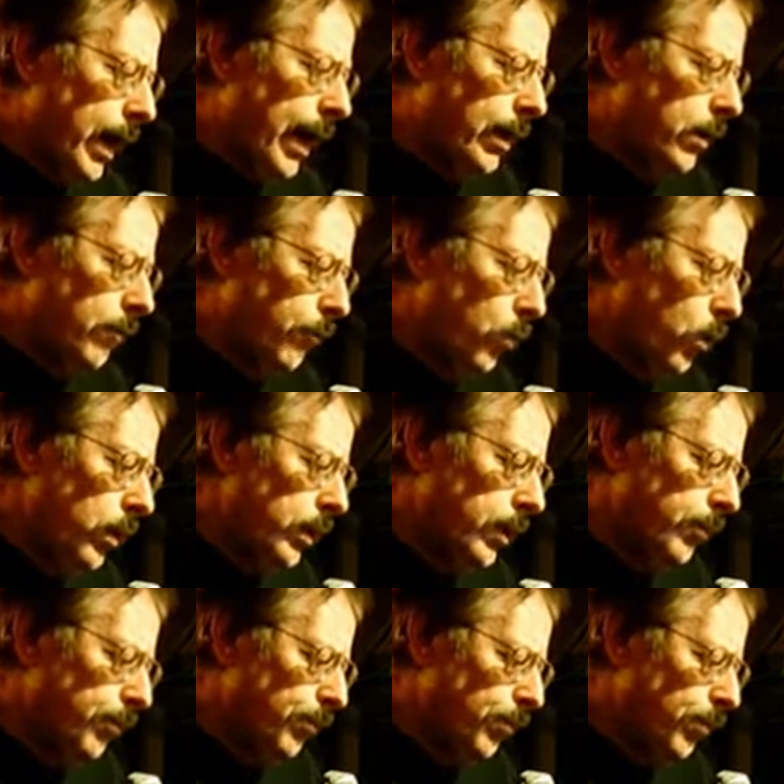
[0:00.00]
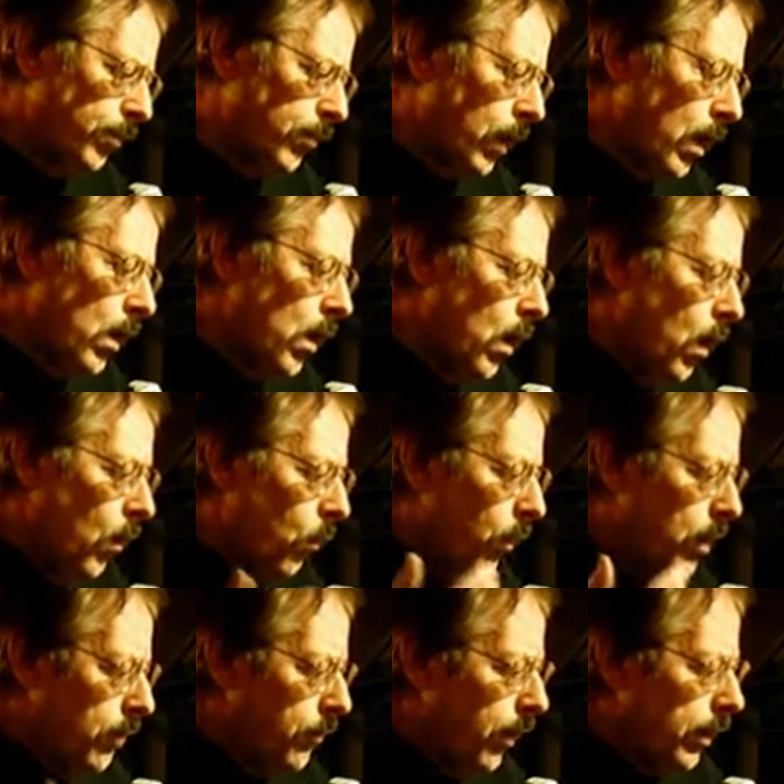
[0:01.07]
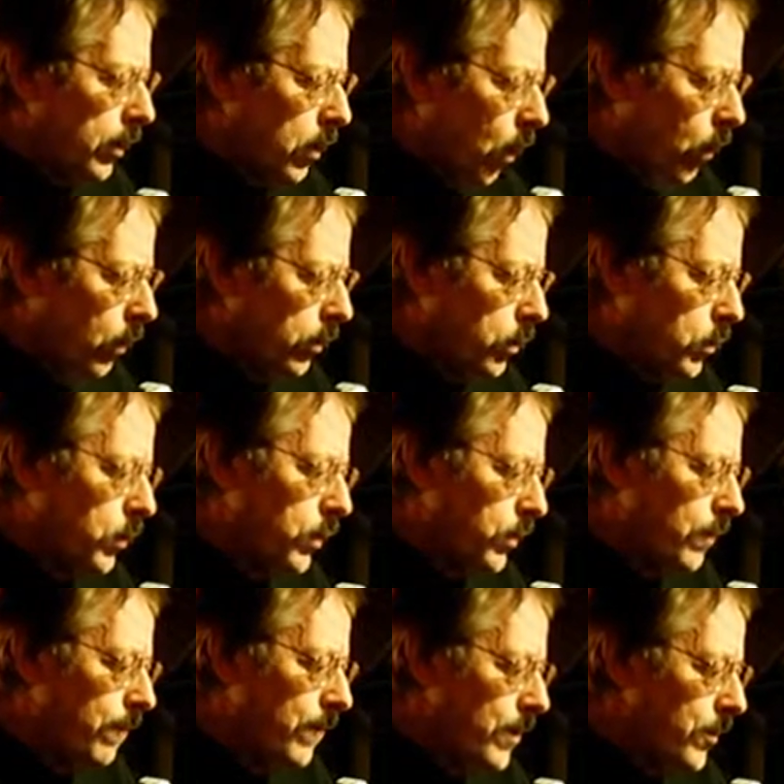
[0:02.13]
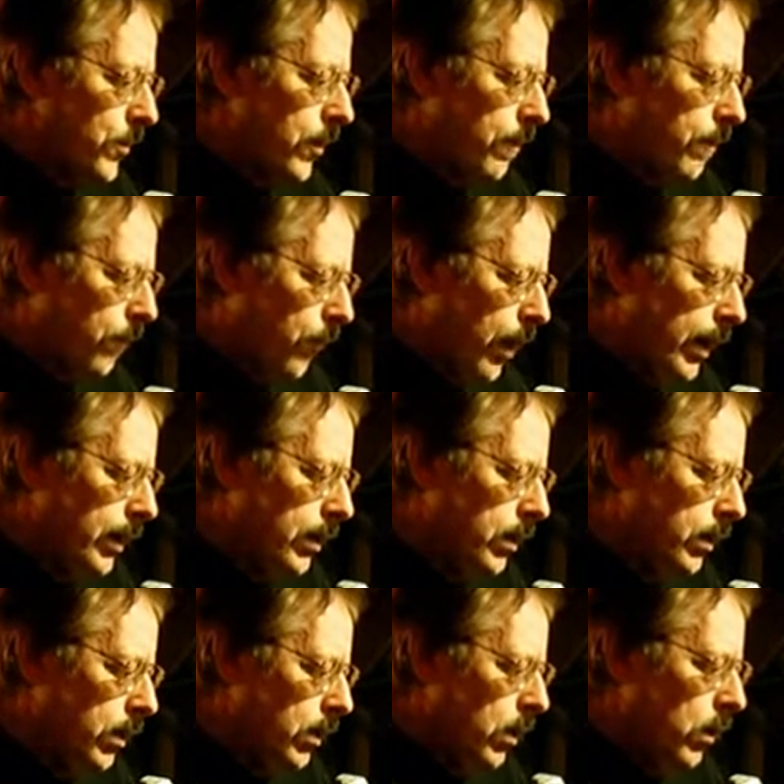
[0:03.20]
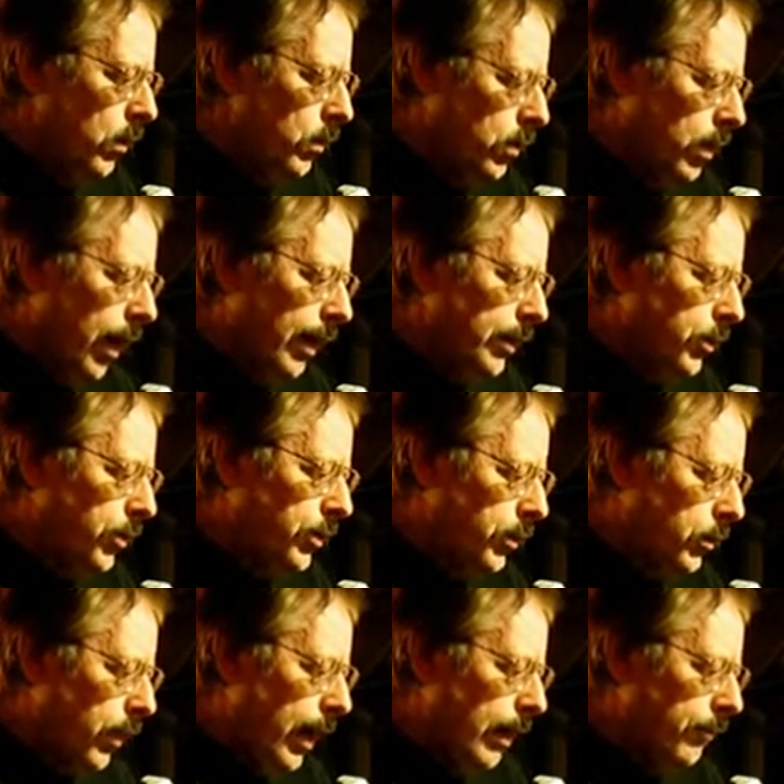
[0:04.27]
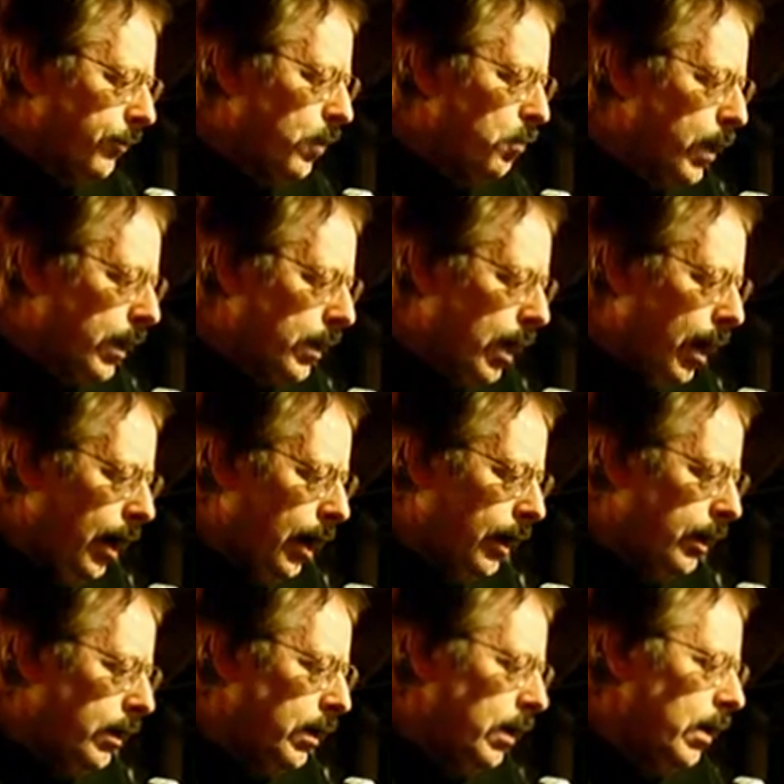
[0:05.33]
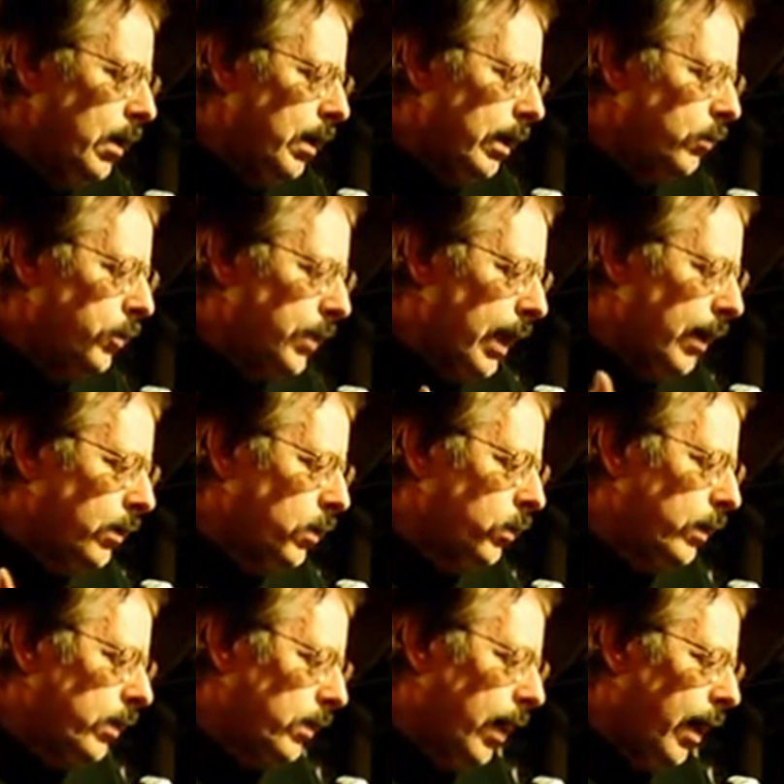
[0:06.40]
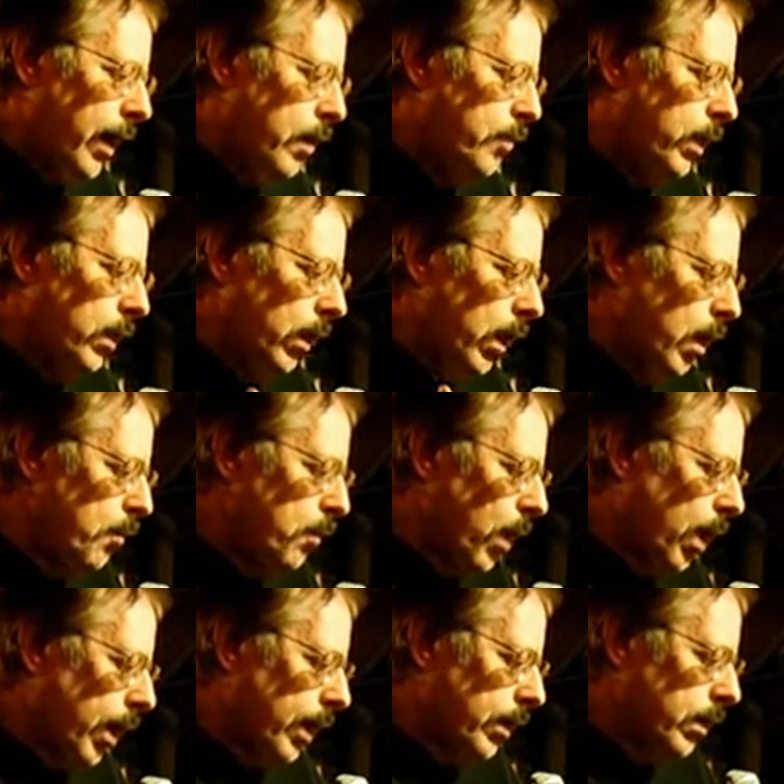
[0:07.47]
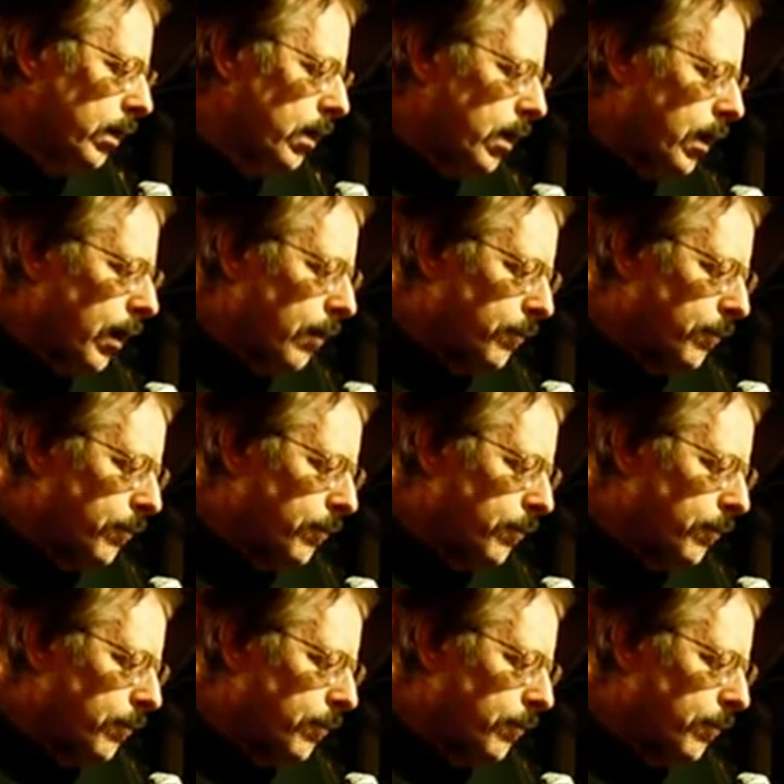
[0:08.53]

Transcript: California. One of our goals was to visit a friend who dodged the draft and been caught. He was now doing time in Lompoc, a